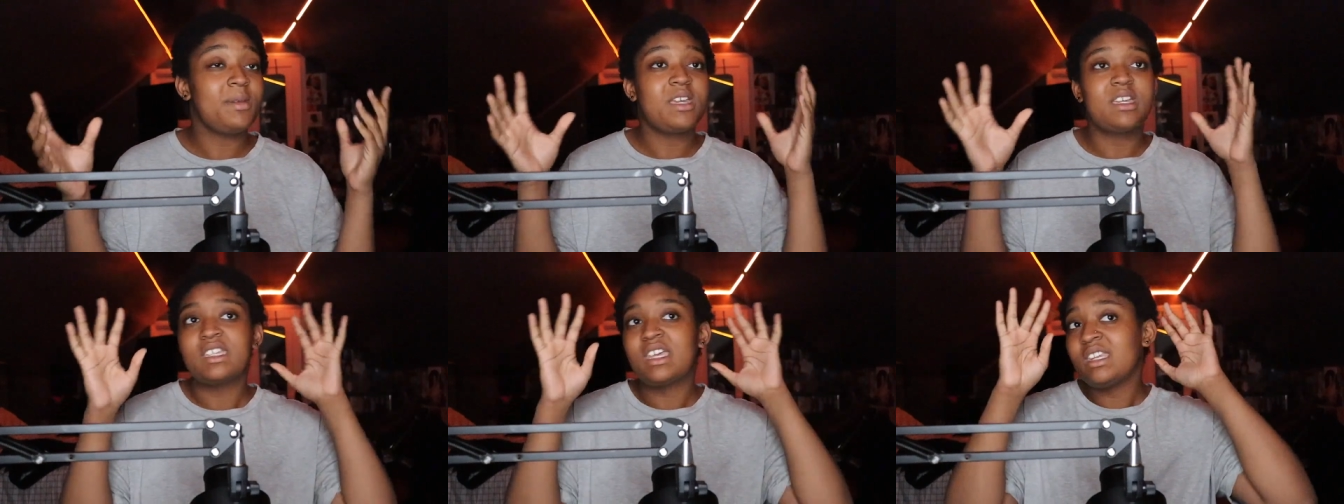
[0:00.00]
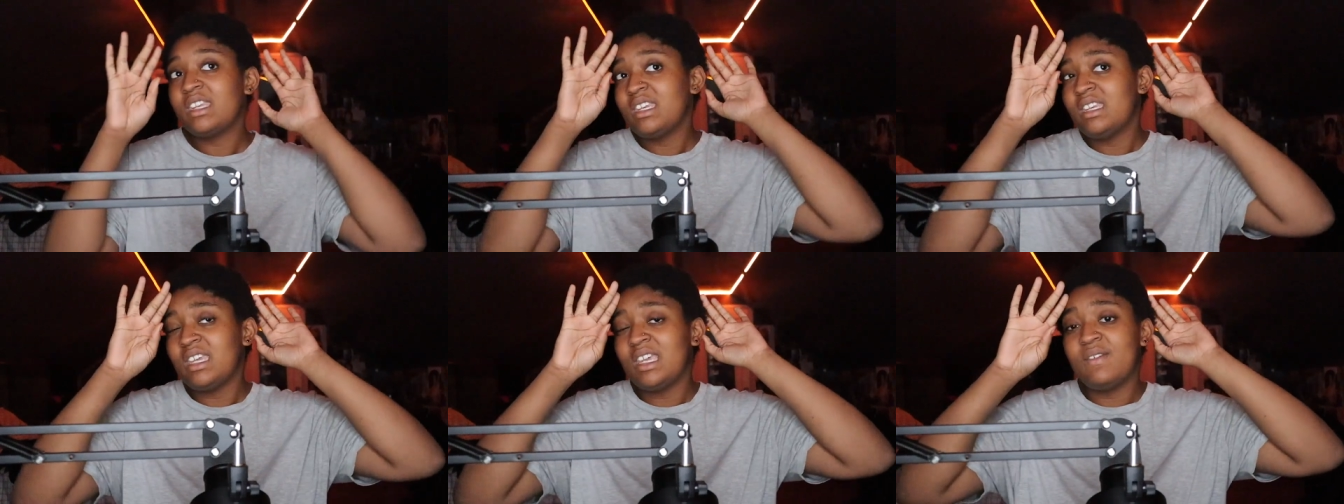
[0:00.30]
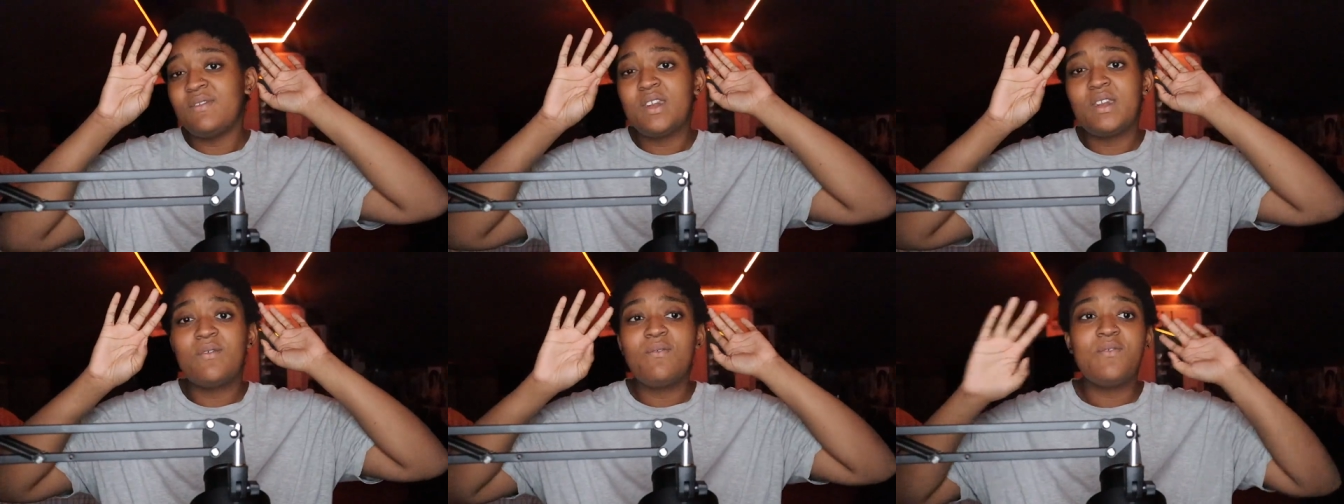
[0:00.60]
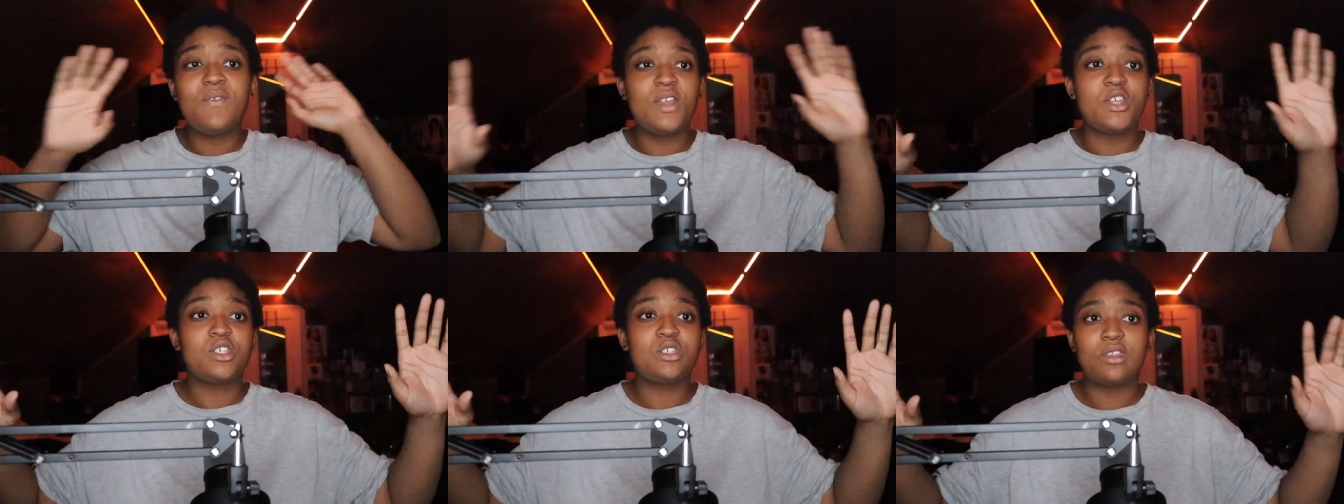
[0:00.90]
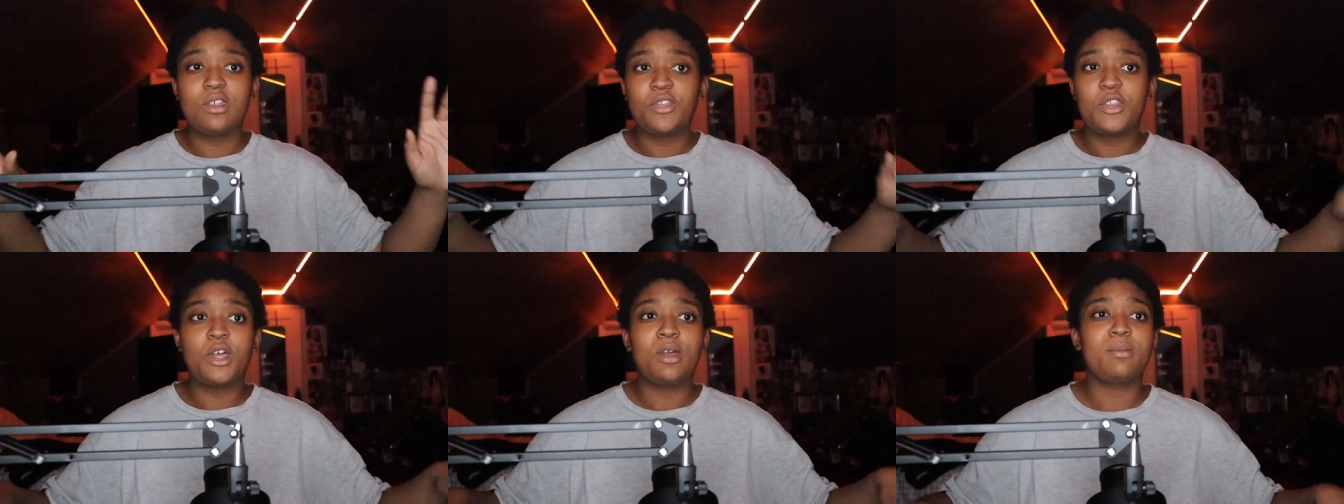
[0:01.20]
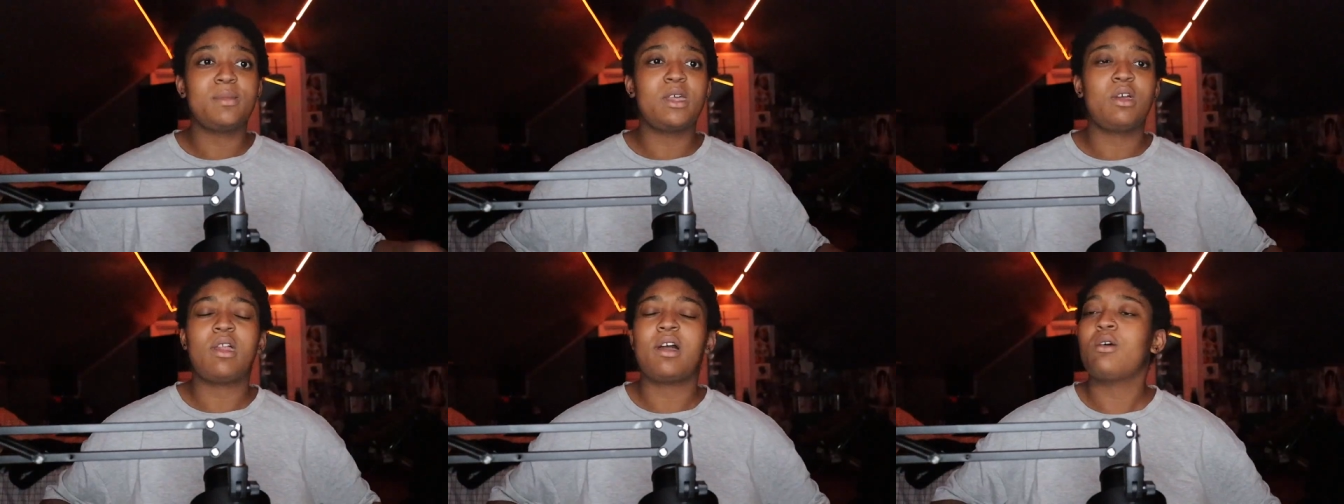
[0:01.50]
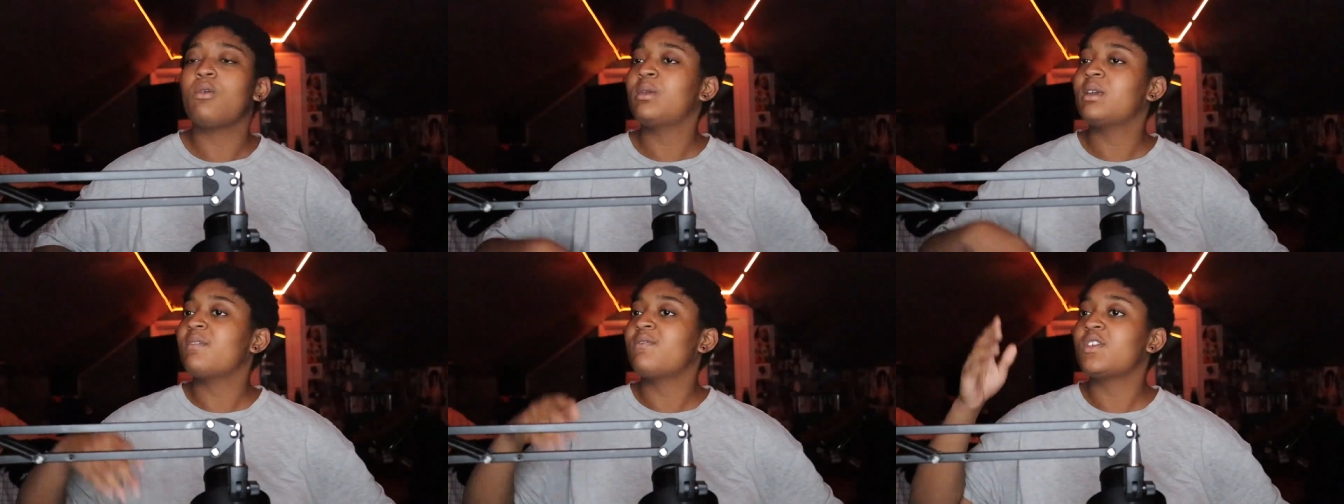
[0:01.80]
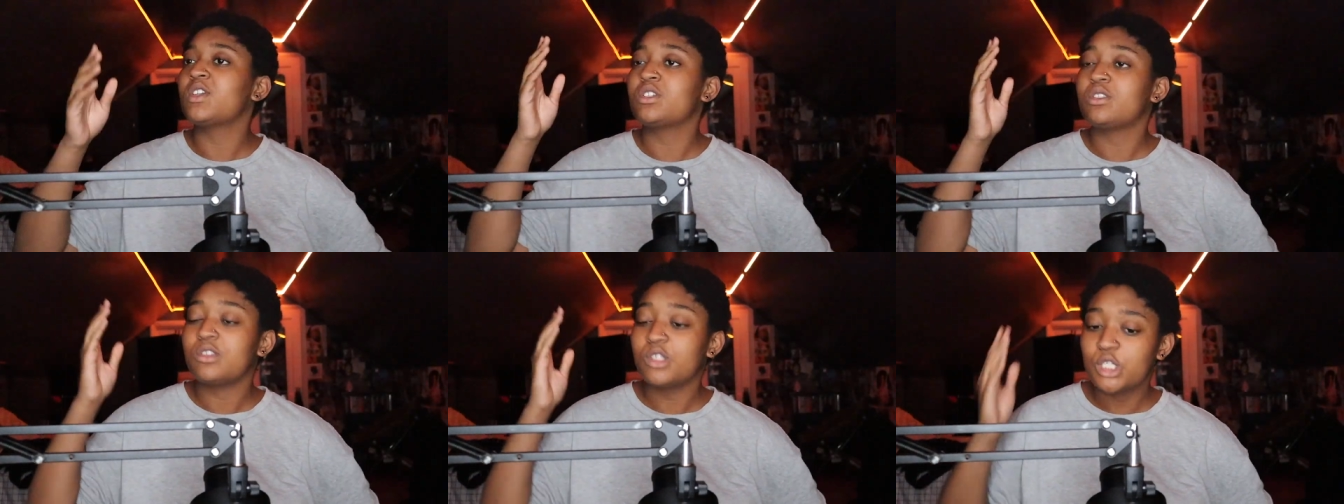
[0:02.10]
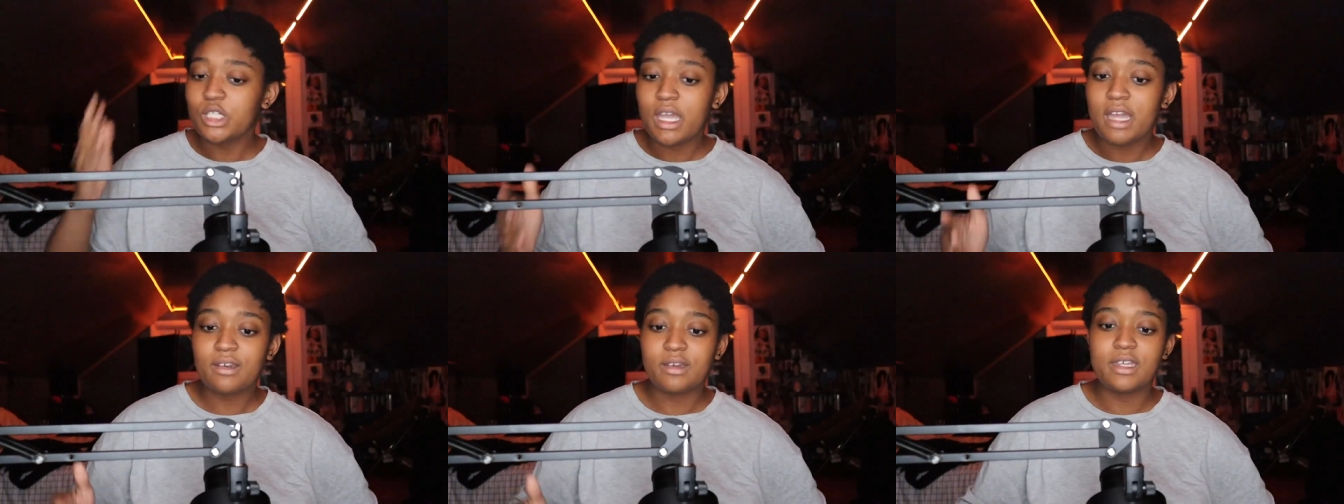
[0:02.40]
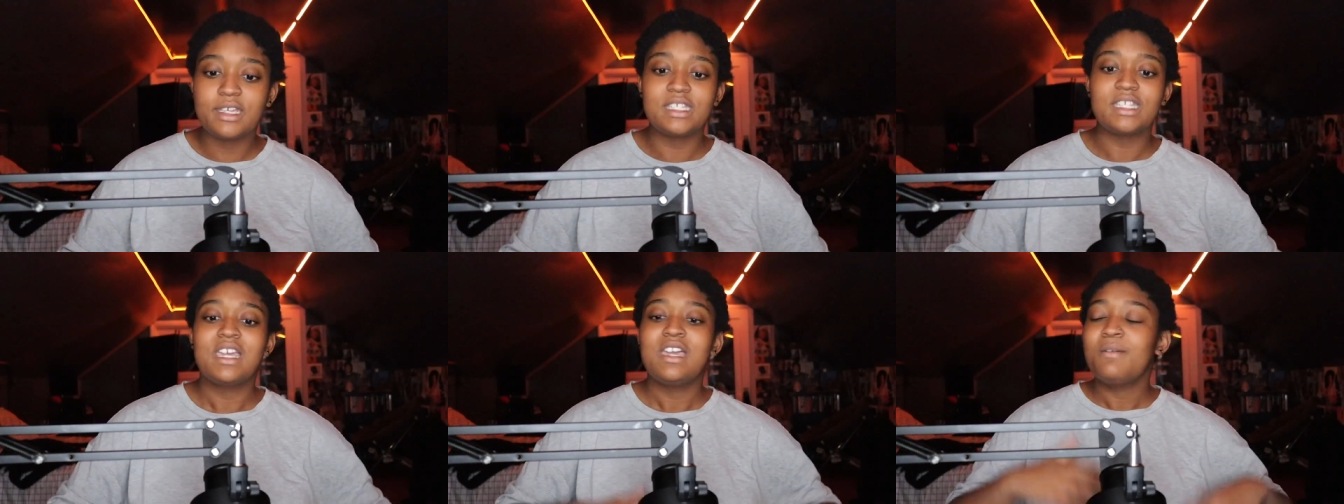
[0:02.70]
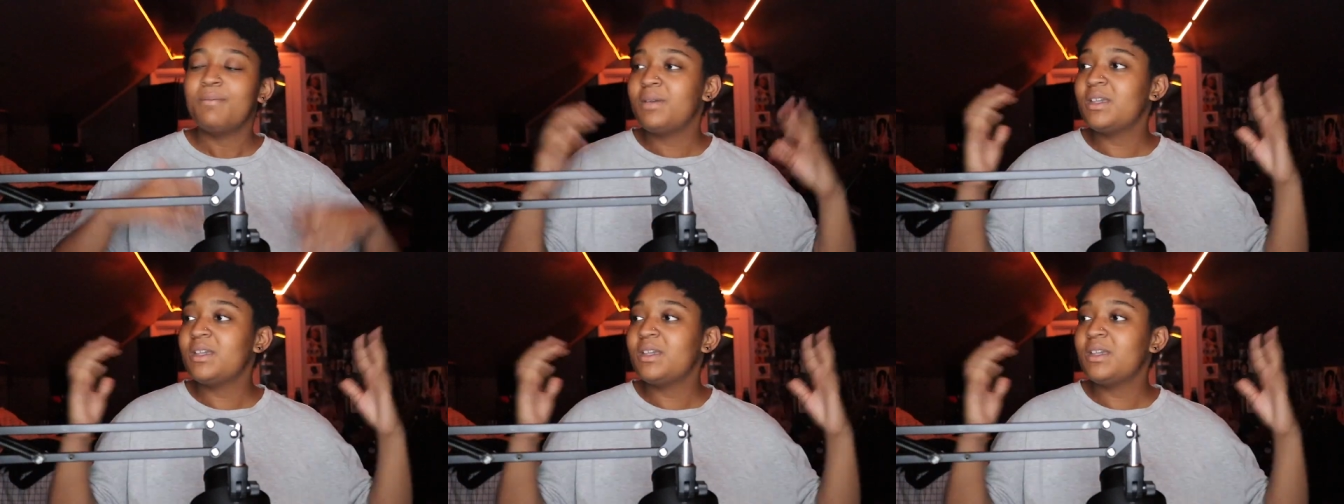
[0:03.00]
because I didn't even envision the thumbnail, I only envisioned the shot list.